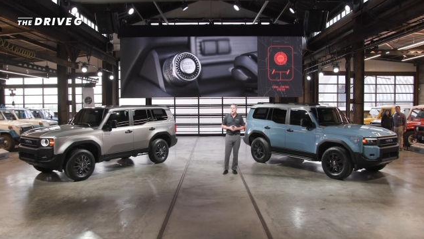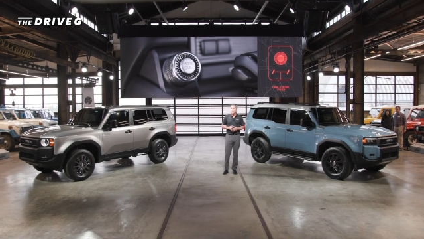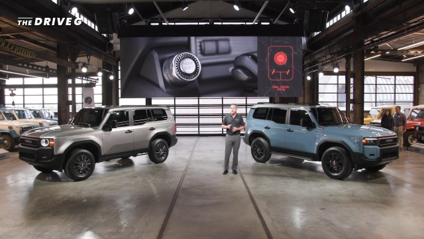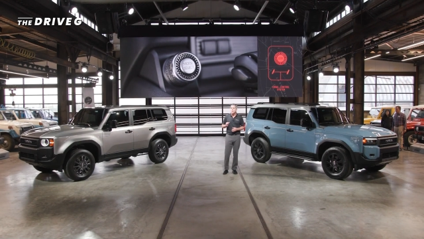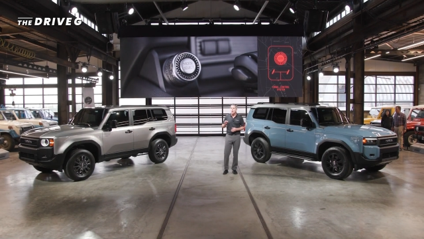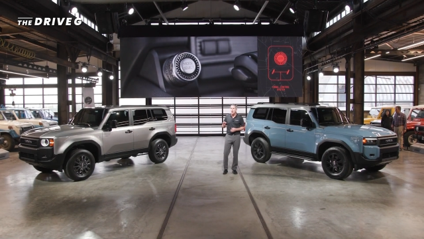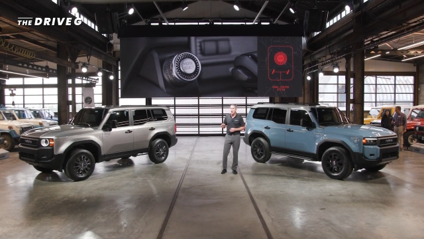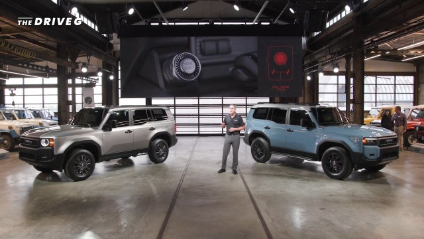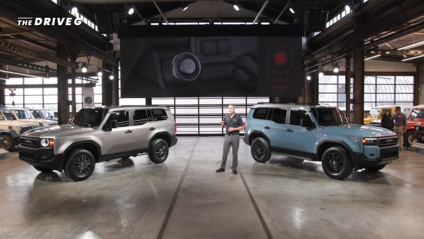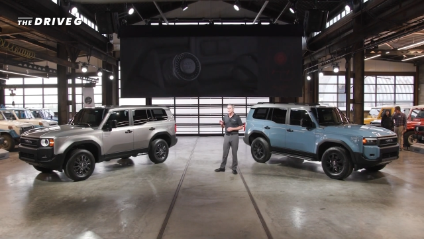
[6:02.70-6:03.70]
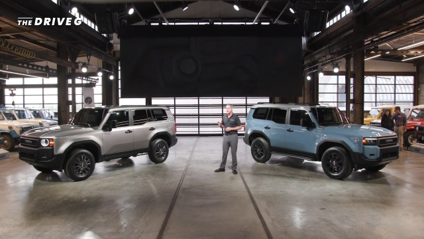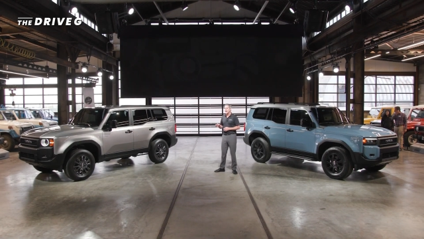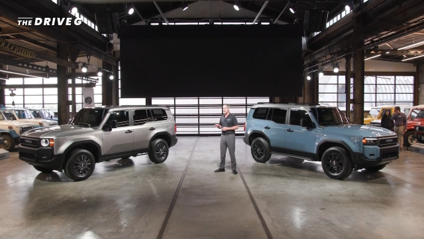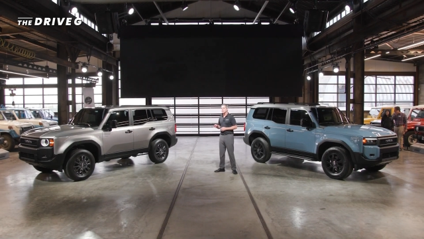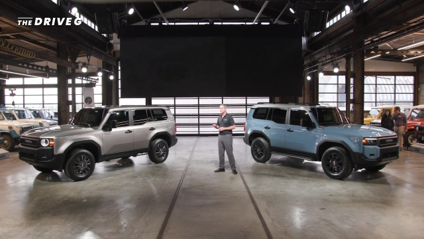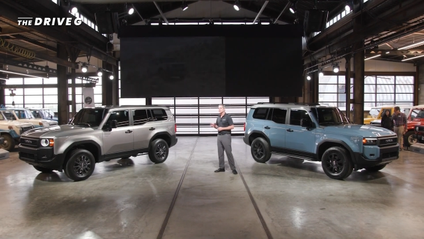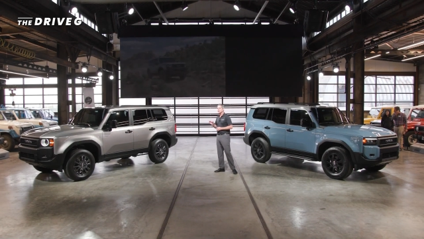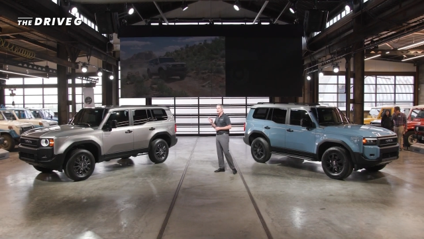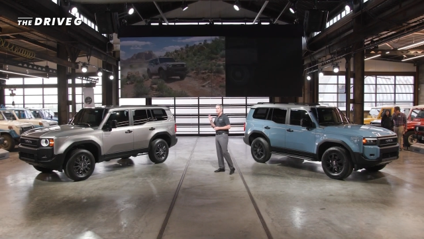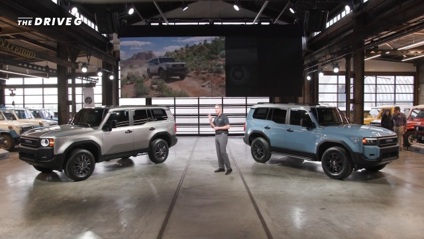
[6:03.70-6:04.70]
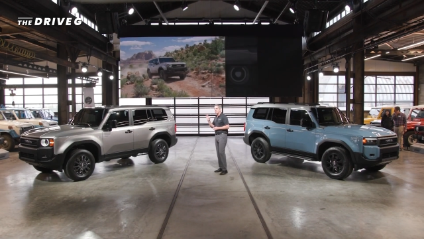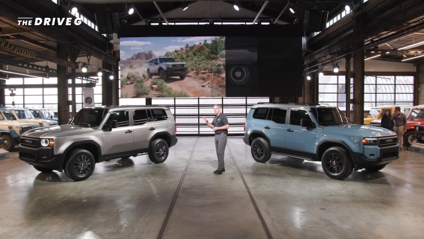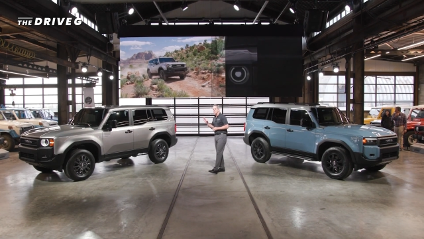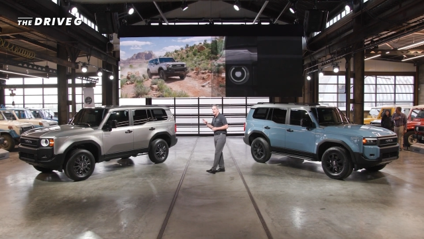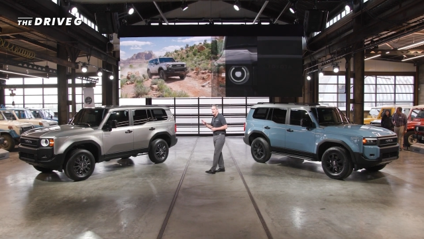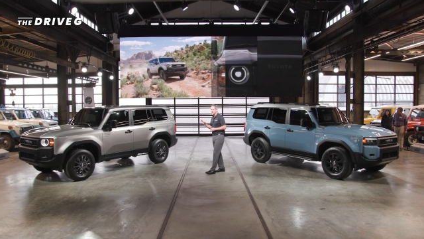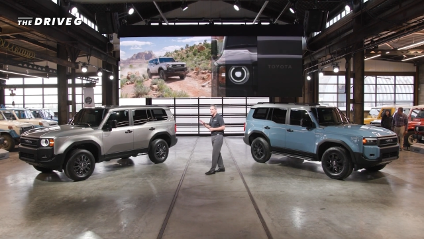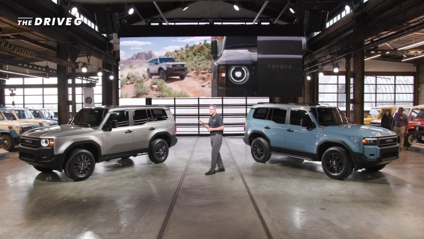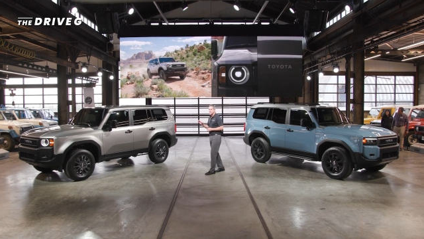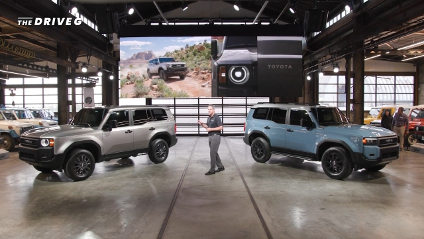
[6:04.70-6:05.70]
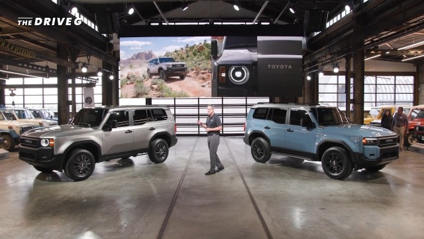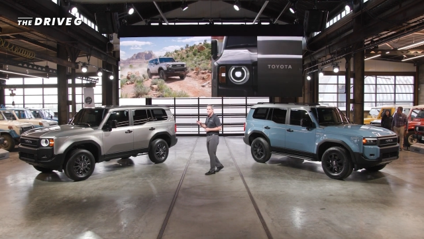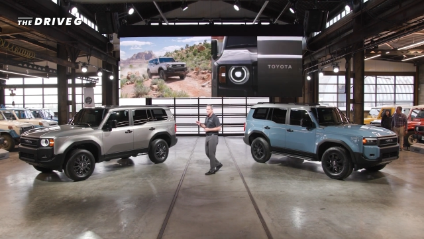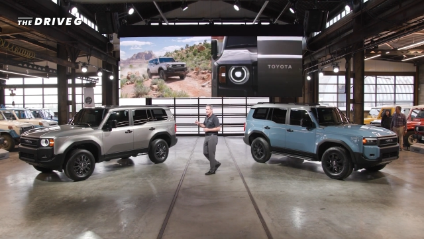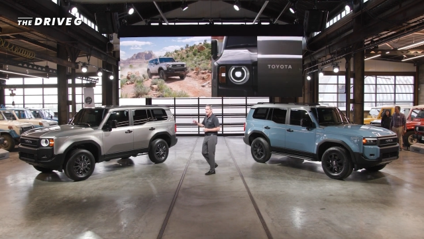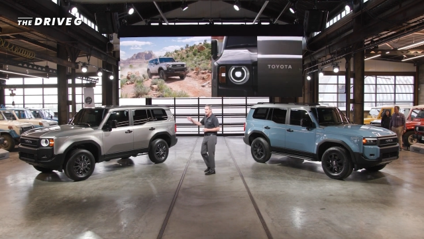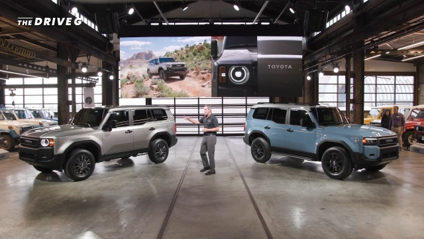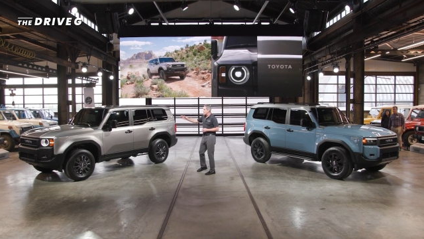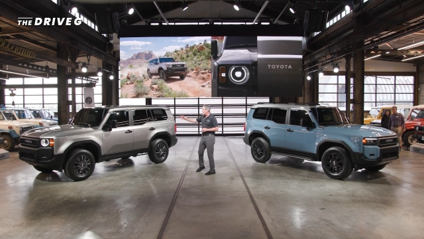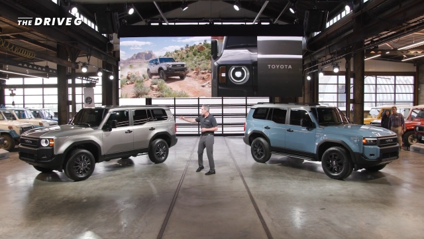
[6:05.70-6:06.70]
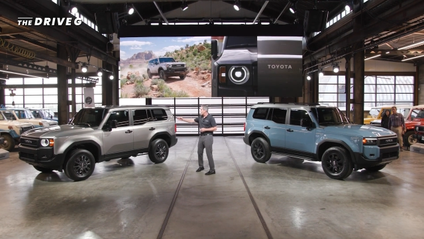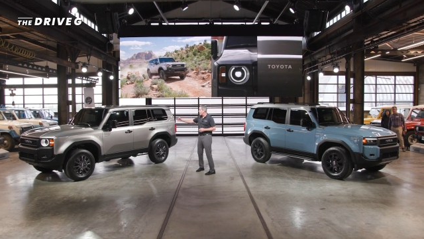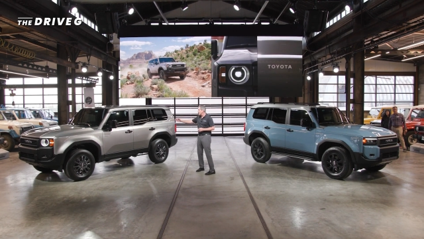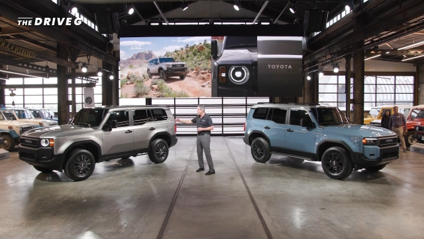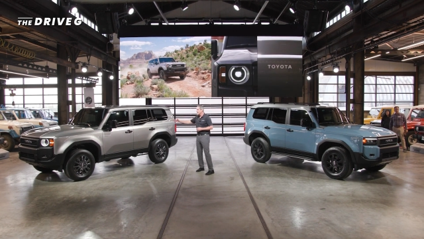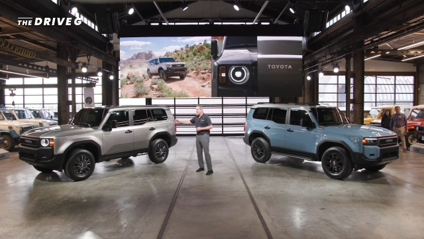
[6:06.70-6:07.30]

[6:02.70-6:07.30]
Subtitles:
Nobody's mouth can be seen.